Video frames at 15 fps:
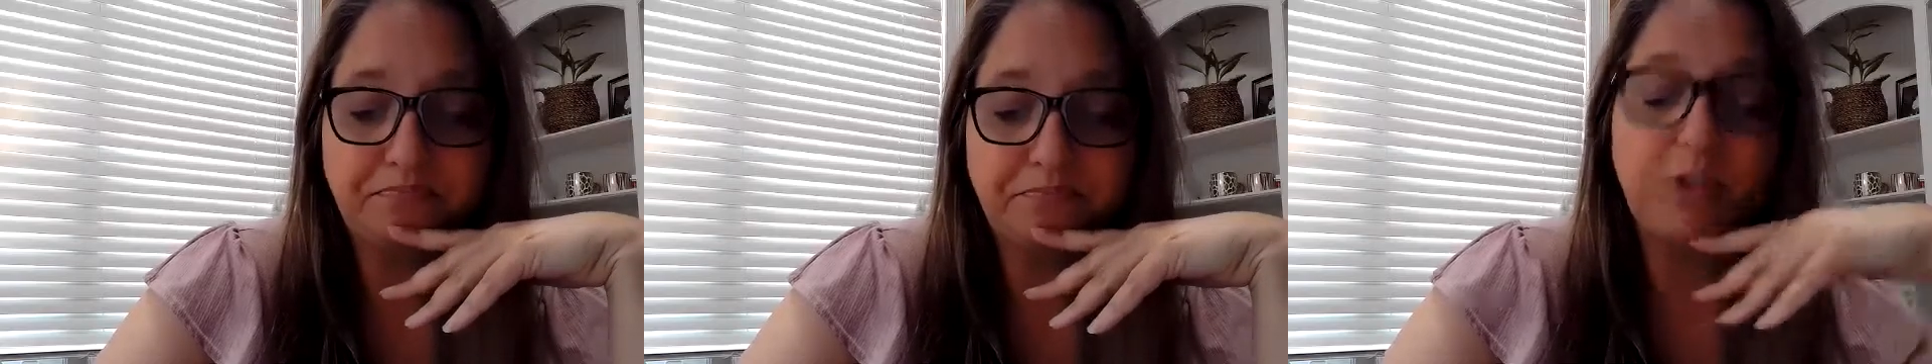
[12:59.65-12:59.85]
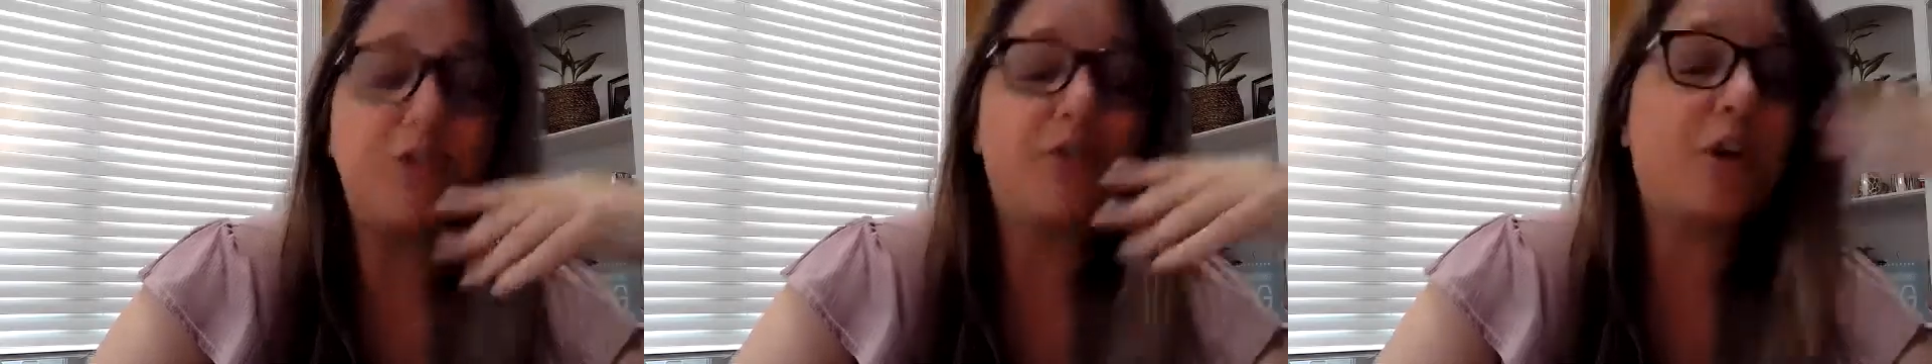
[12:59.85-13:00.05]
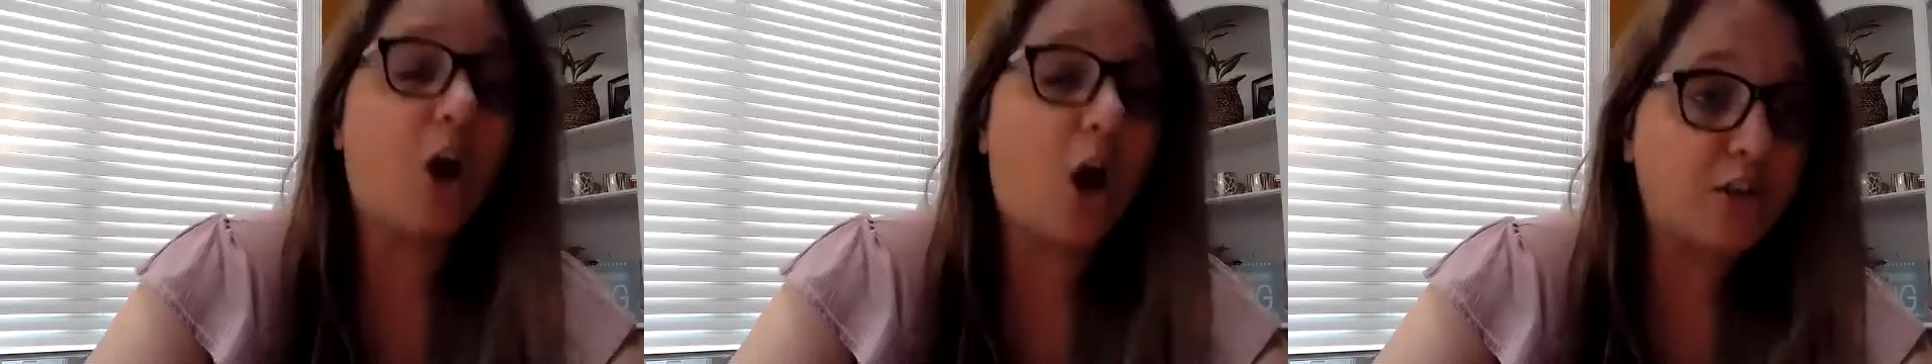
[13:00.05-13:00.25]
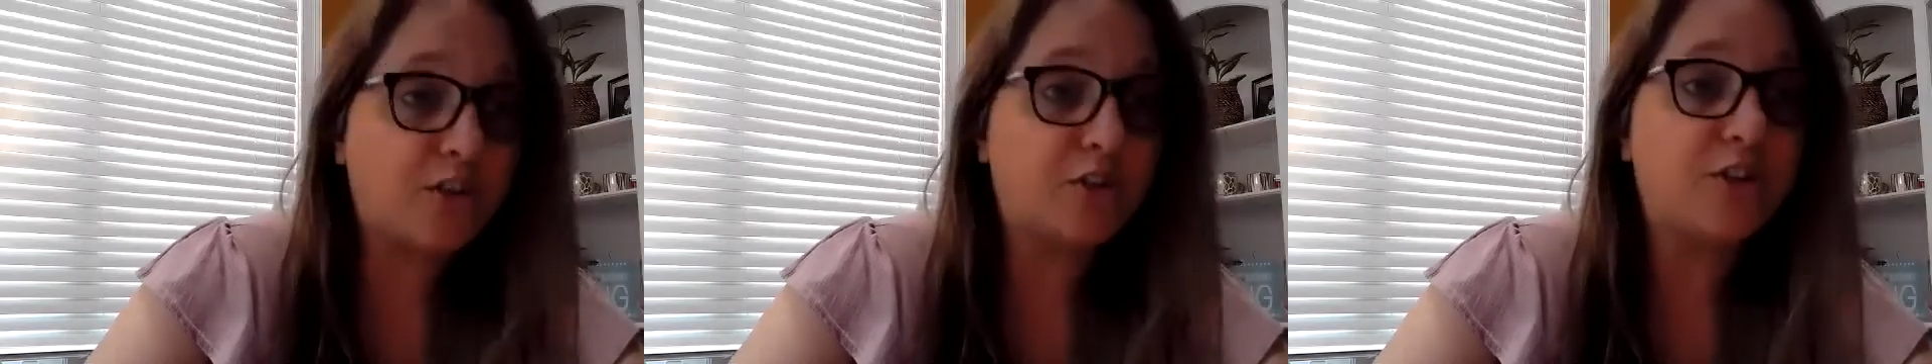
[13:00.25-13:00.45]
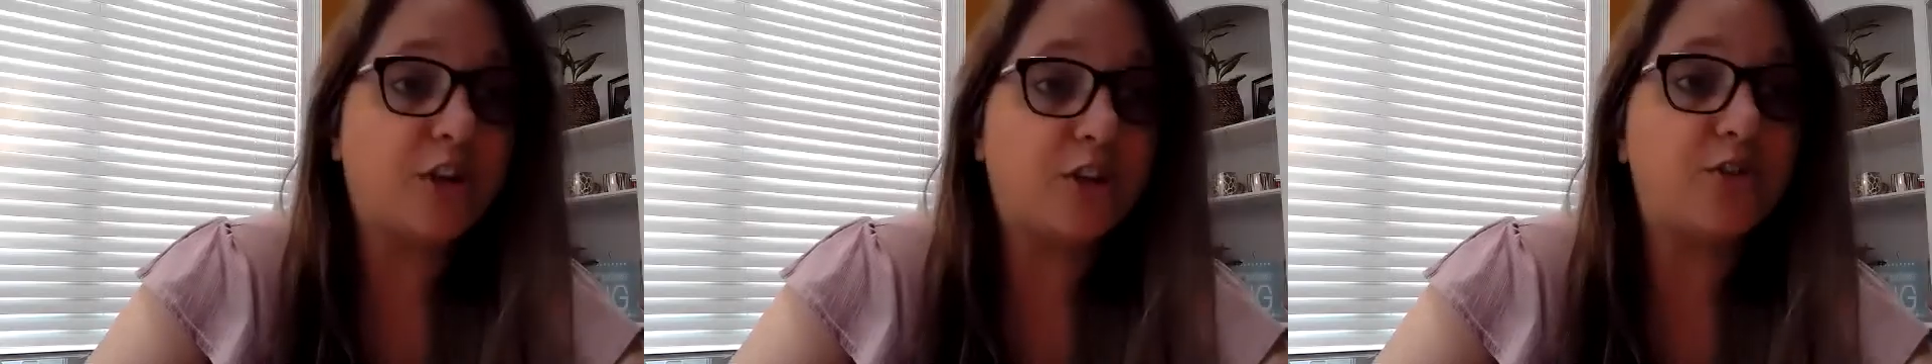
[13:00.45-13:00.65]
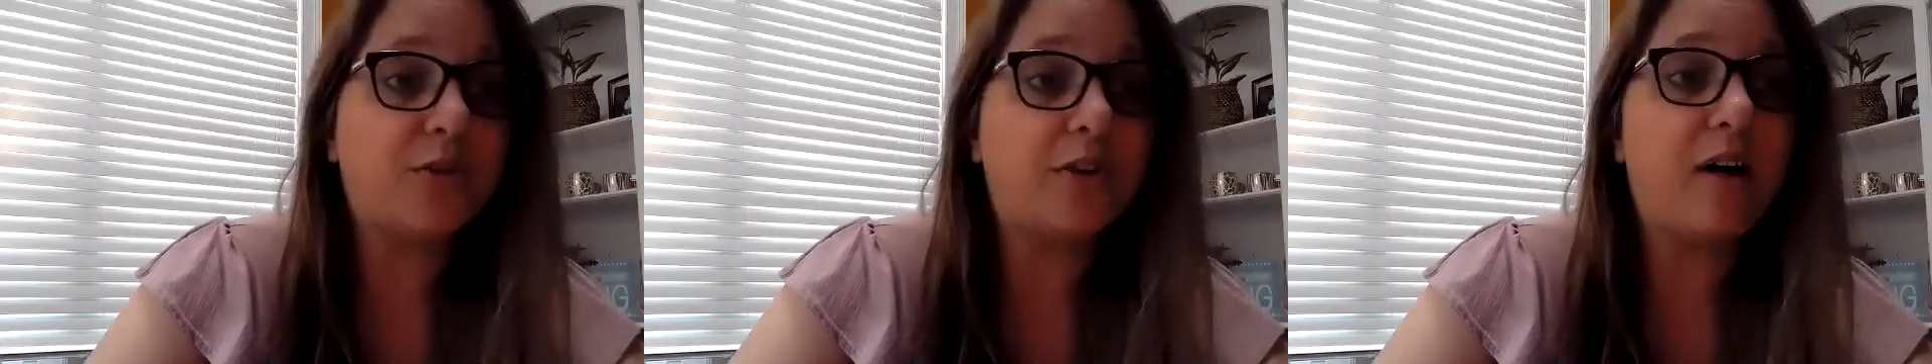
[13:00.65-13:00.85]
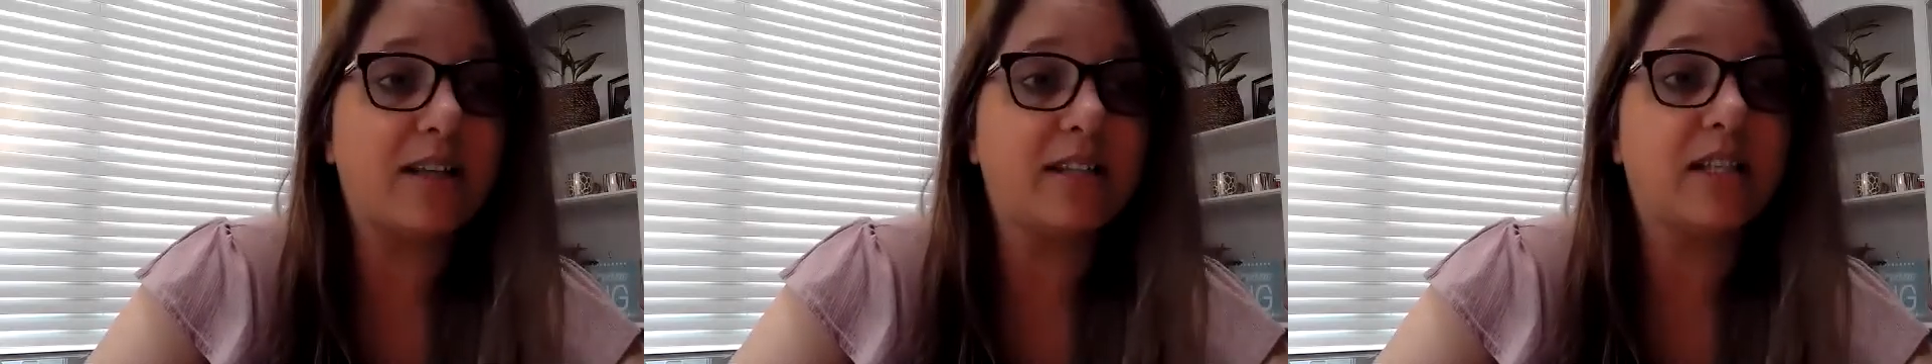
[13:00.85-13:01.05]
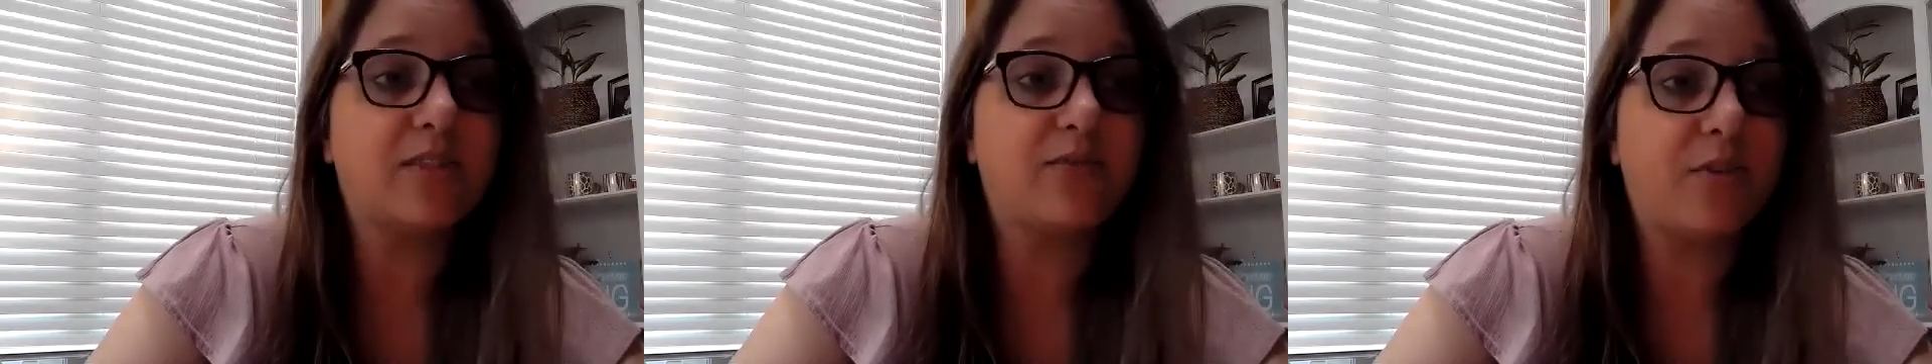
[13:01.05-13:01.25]
you can also start doing
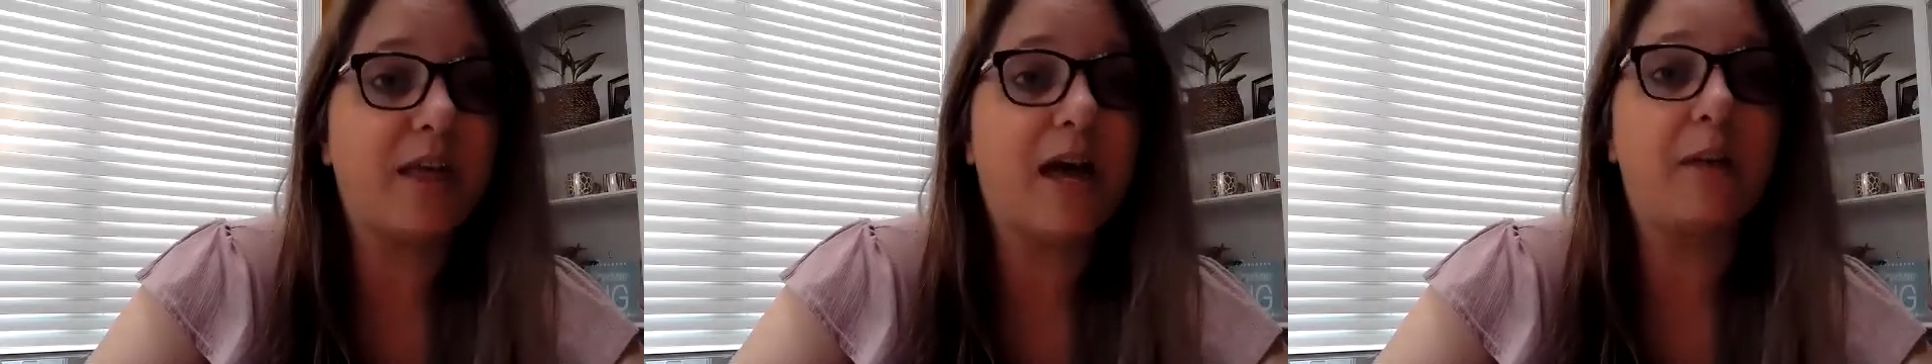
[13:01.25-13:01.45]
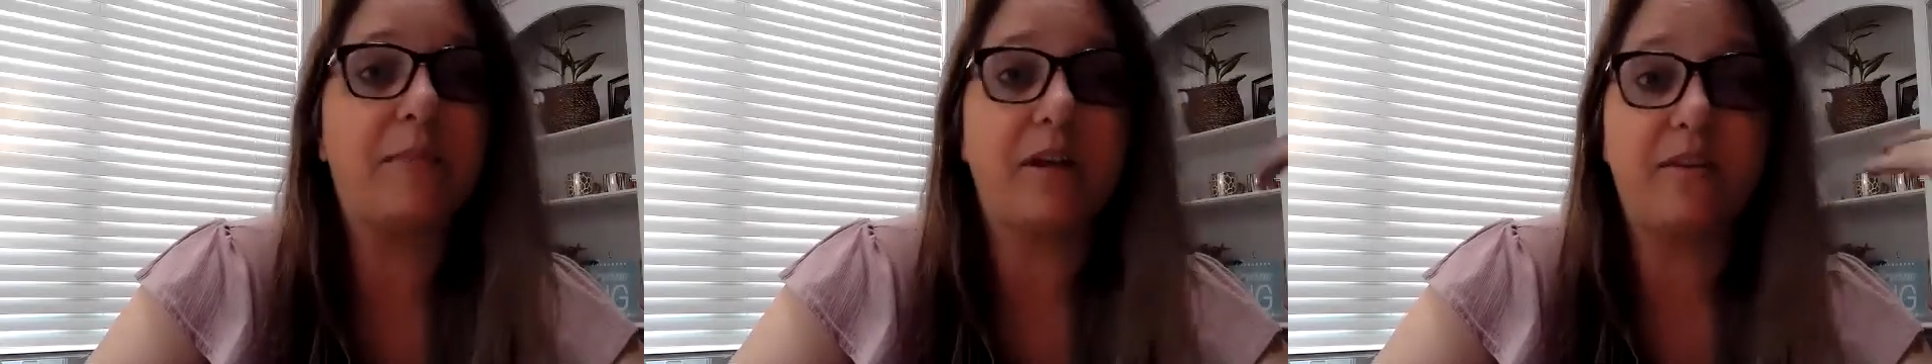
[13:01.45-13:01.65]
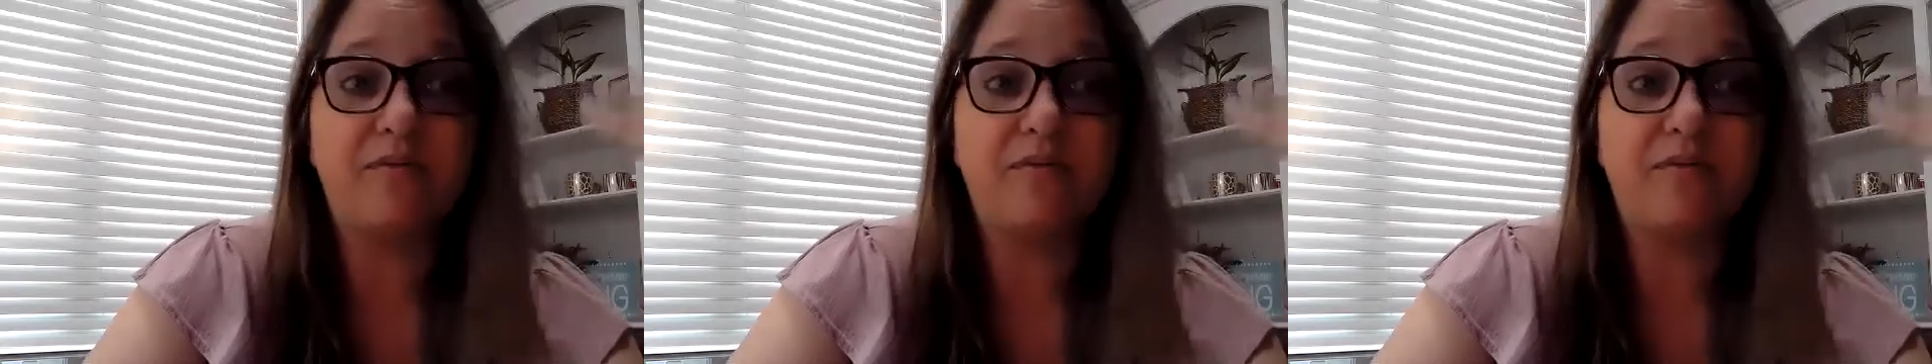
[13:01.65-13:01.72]
classes for them and